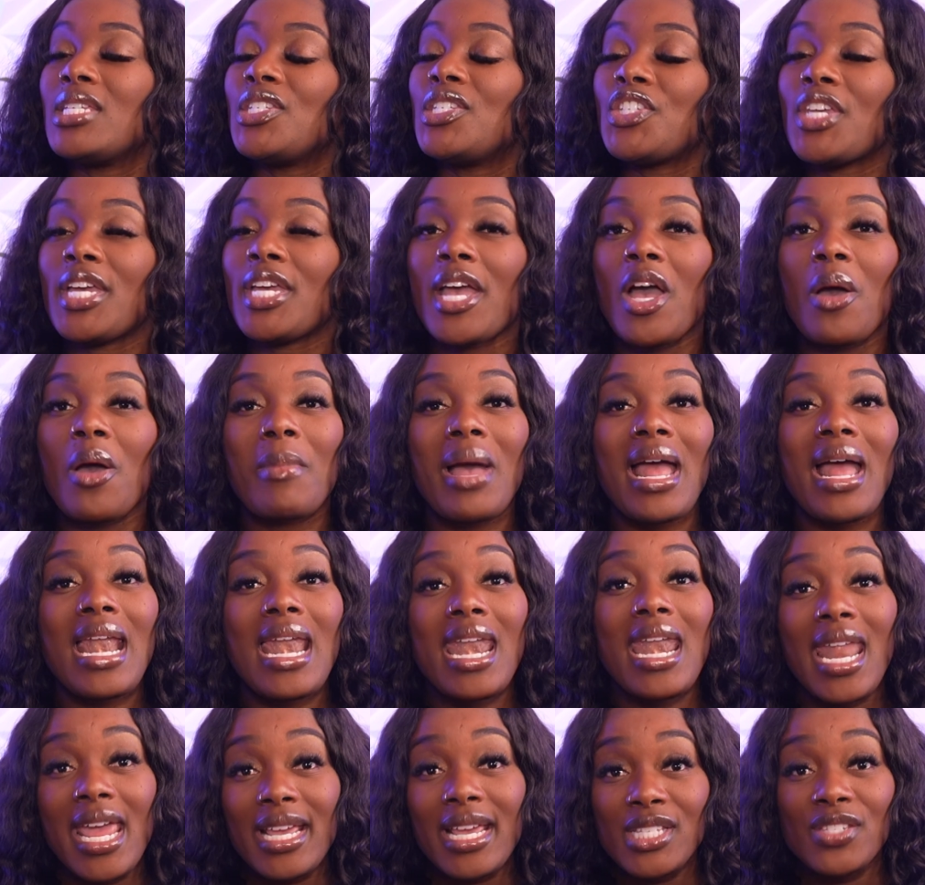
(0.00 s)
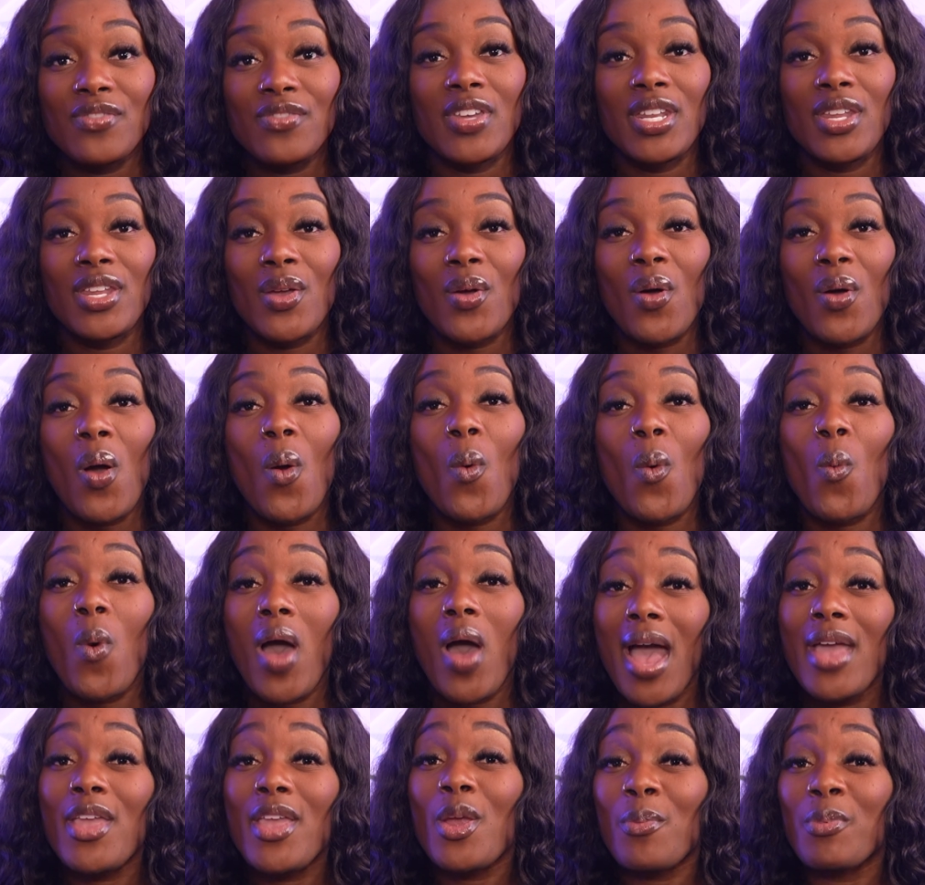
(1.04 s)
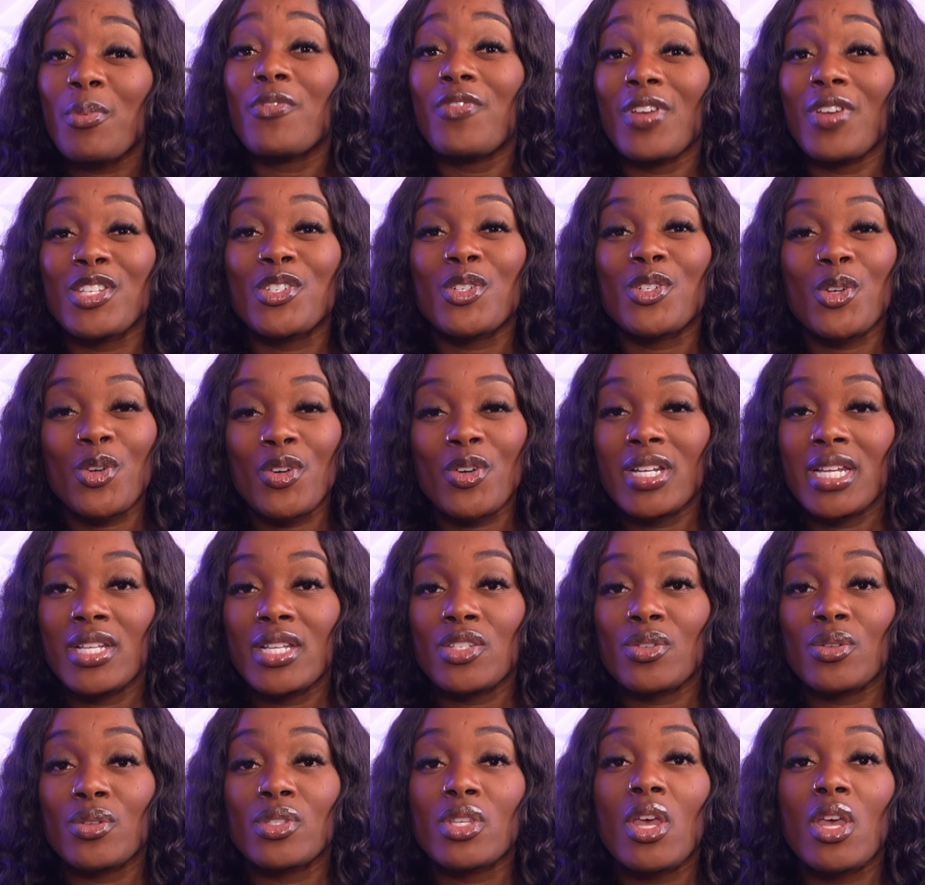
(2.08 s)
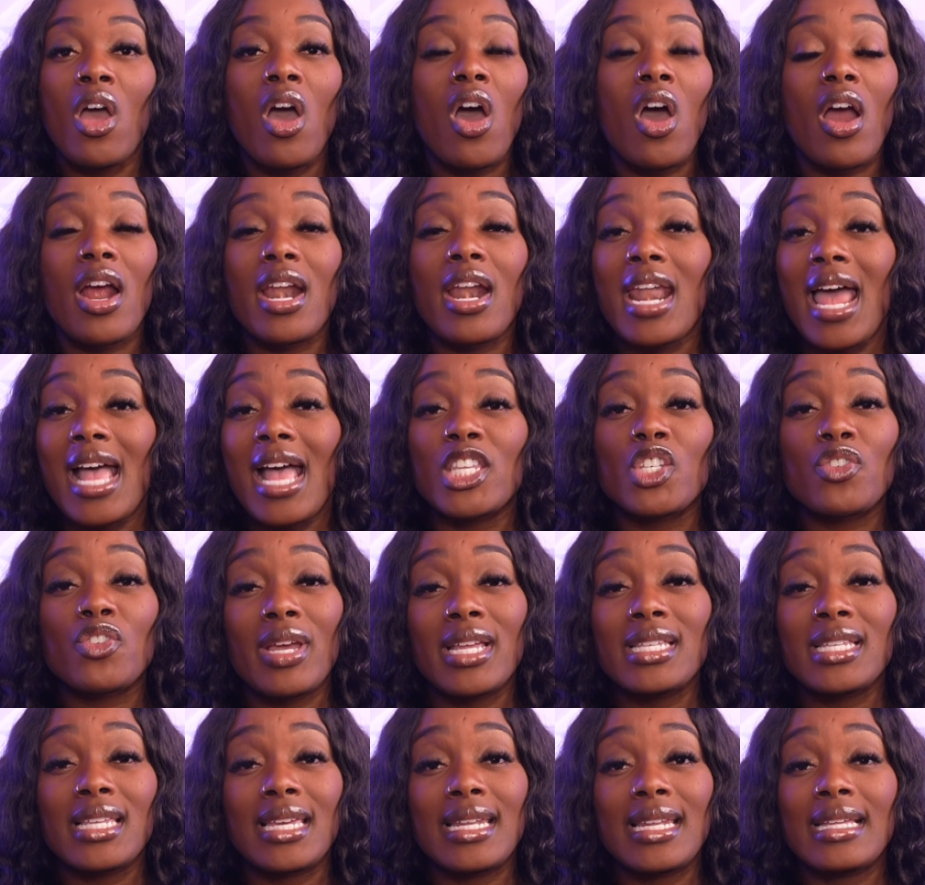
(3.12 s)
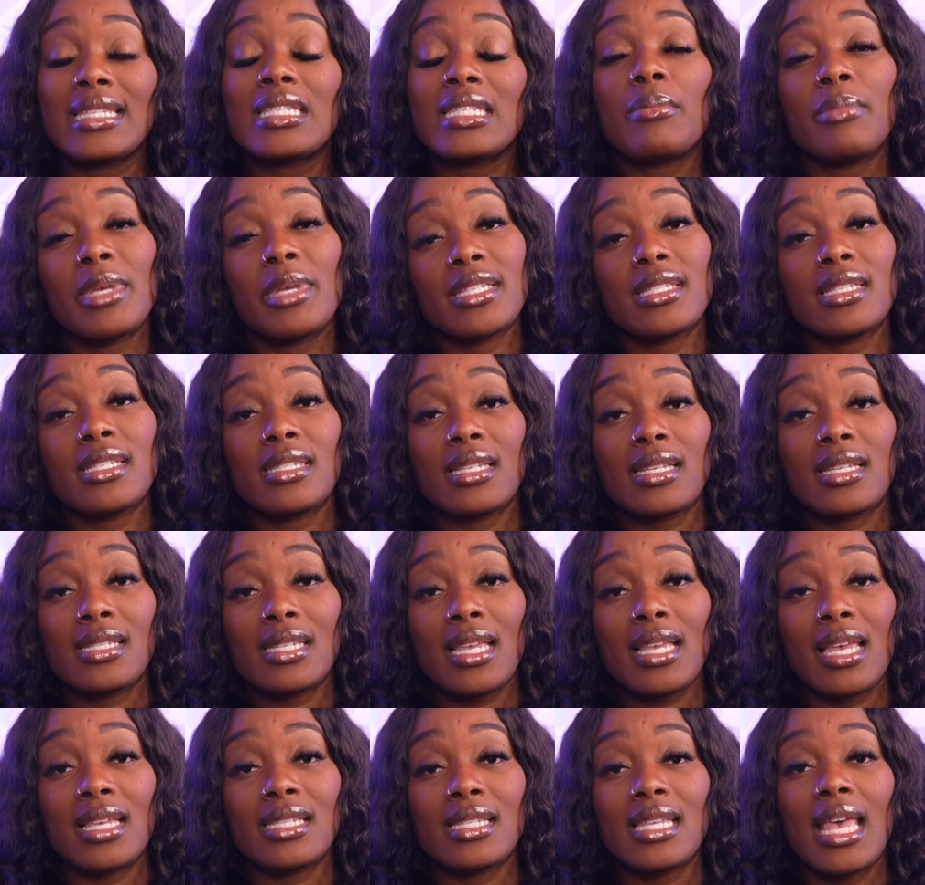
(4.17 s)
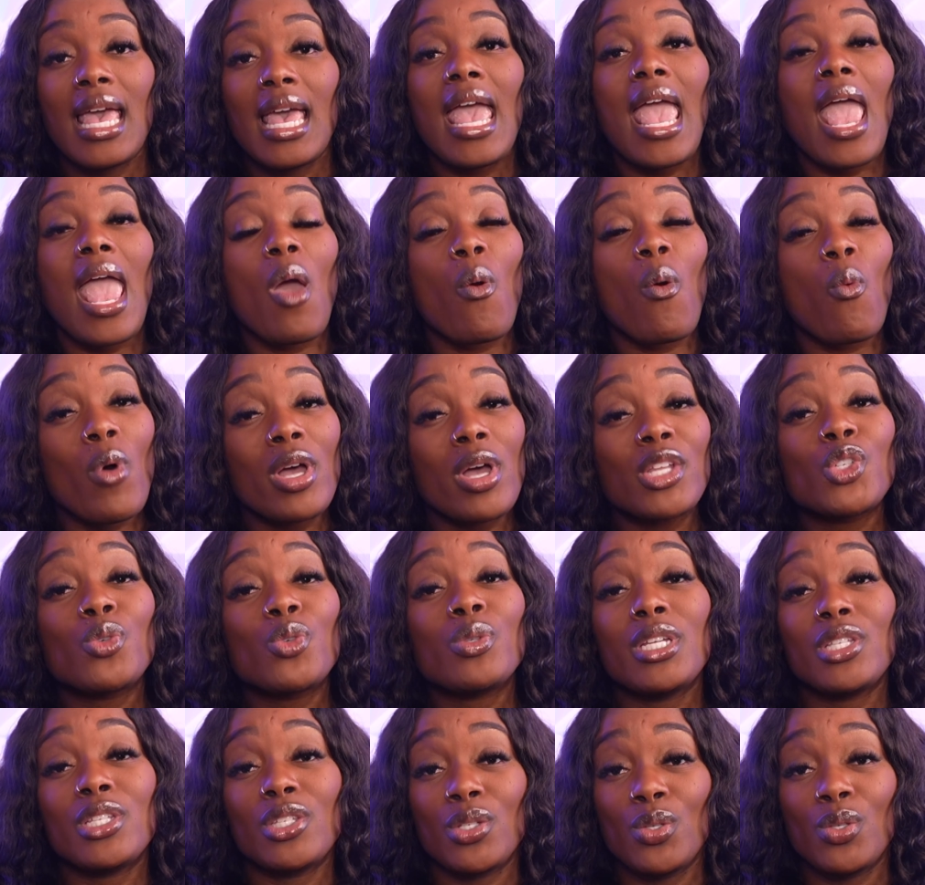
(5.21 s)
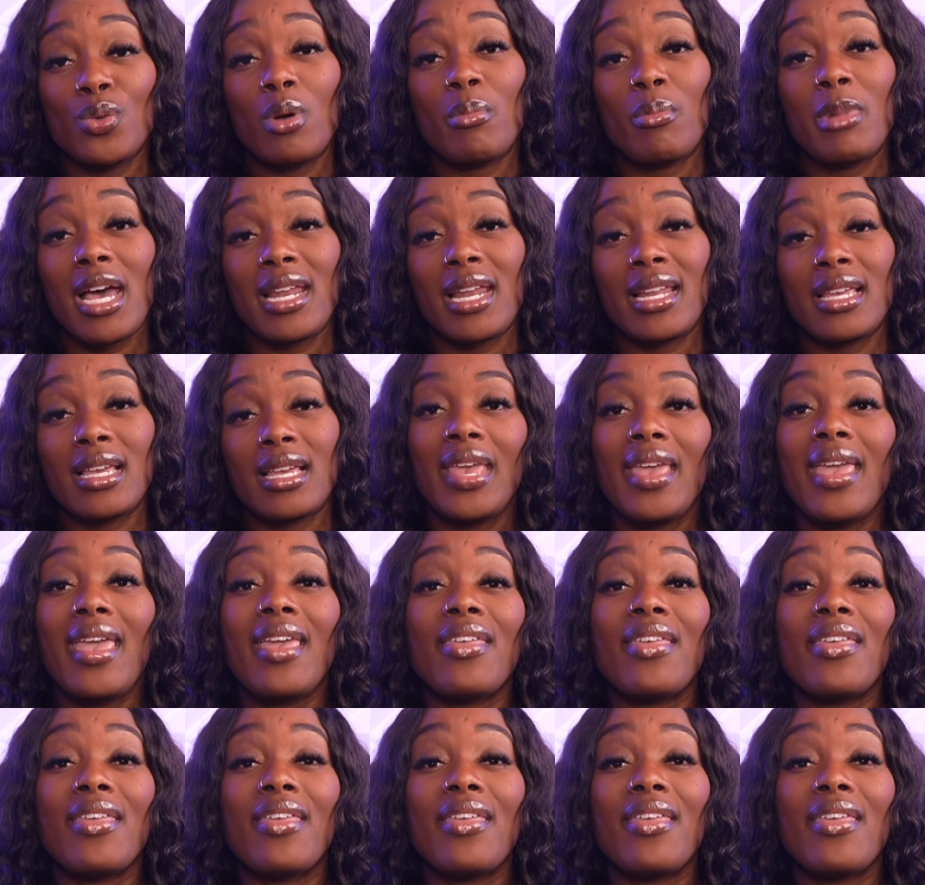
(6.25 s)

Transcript: check out my next video on why your professional credentials are not translating to business success and what you need to do about it.